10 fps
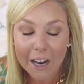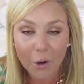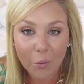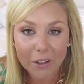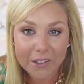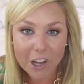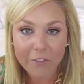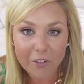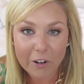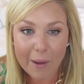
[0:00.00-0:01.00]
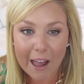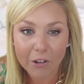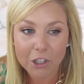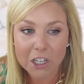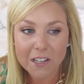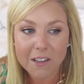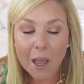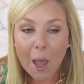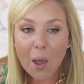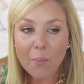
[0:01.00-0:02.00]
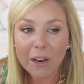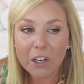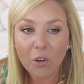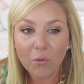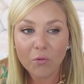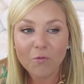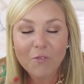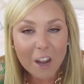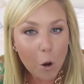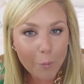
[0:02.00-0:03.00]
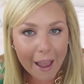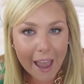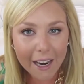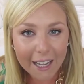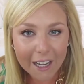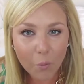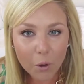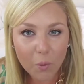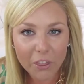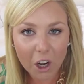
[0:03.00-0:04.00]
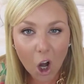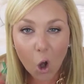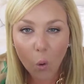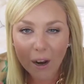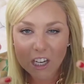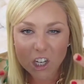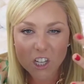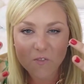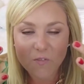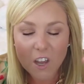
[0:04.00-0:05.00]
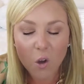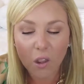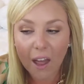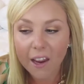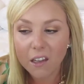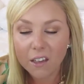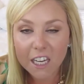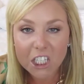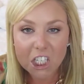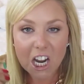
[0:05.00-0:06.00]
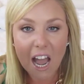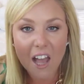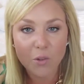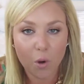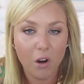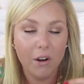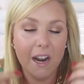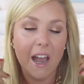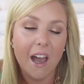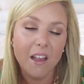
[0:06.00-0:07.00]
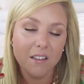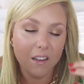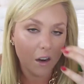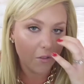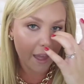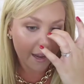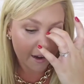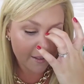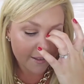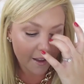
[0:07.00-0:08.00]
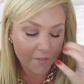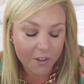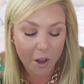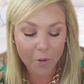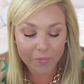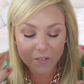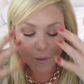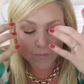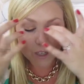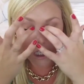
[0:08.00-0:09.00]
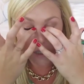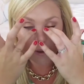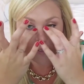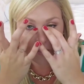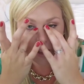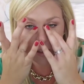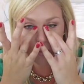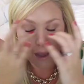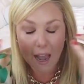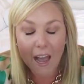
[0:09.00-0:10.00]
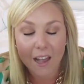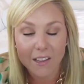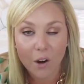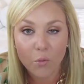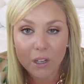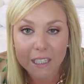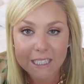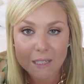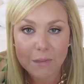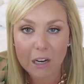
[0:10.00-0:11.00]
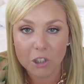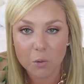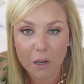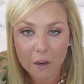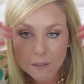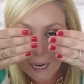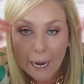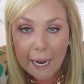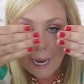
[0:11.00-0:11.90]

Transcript: I don't really suffer from allergies, but I don't feel bad like I would with a cold. I just feel like itchy eyes, watery eyes, you know, that kind of stuff. So if I'm touching my face, my eyes, I really deep down just want to go, eh.